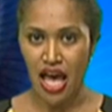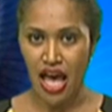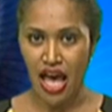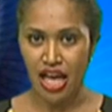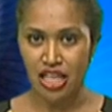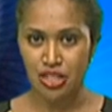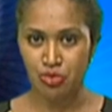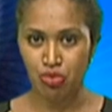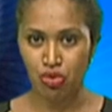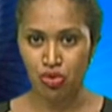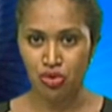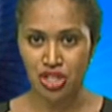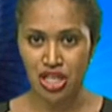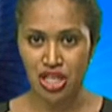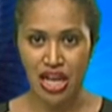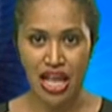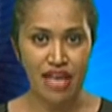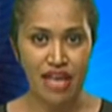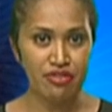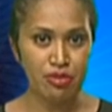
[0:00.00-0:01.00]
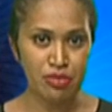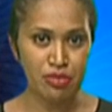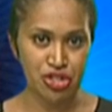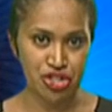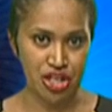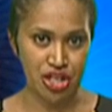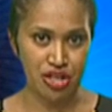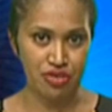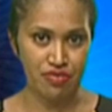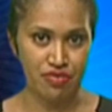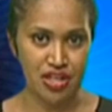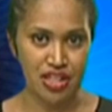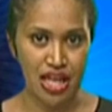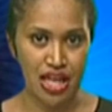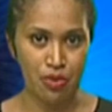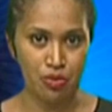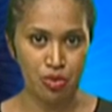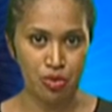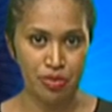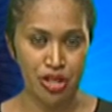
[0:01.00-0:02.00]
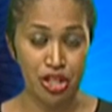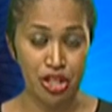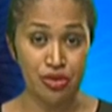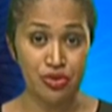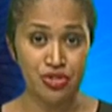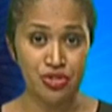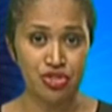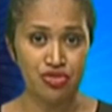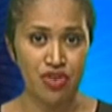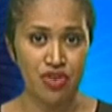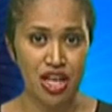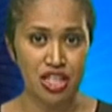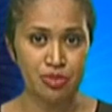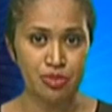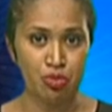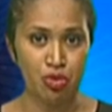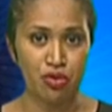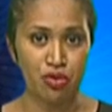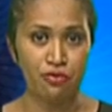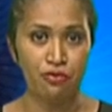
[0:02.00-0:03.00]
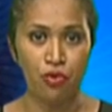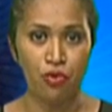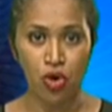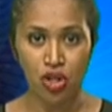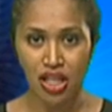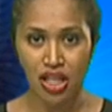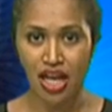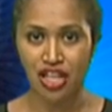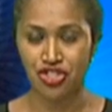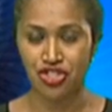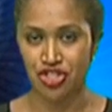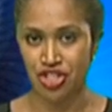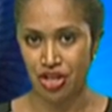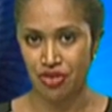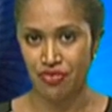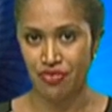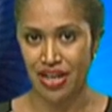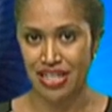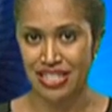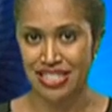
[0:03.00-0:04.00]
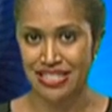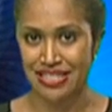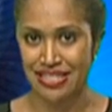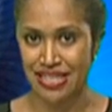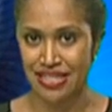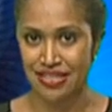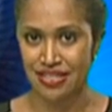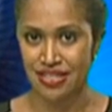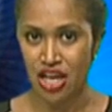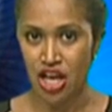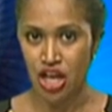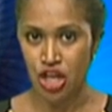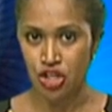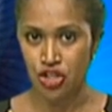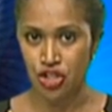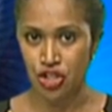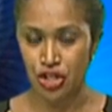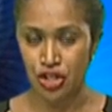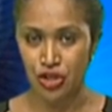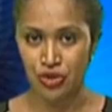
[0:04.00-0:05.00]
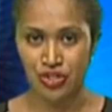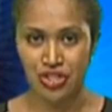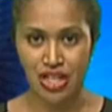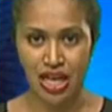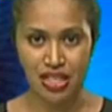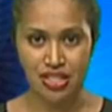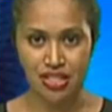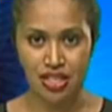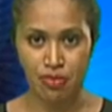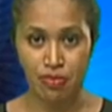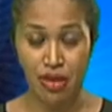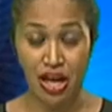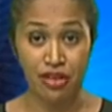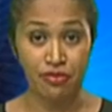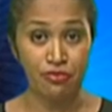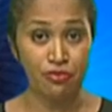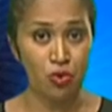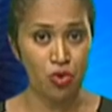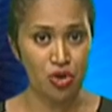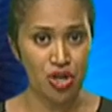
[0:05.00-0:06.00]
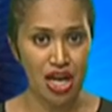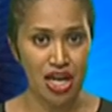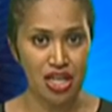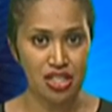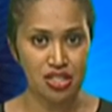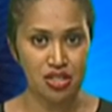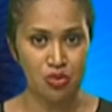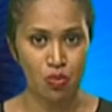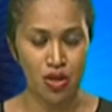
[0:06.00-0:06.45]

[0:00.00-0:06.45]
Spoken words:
has brought in heavy machinery that will be used to transport four large generator sets to the new site in about a fortnight.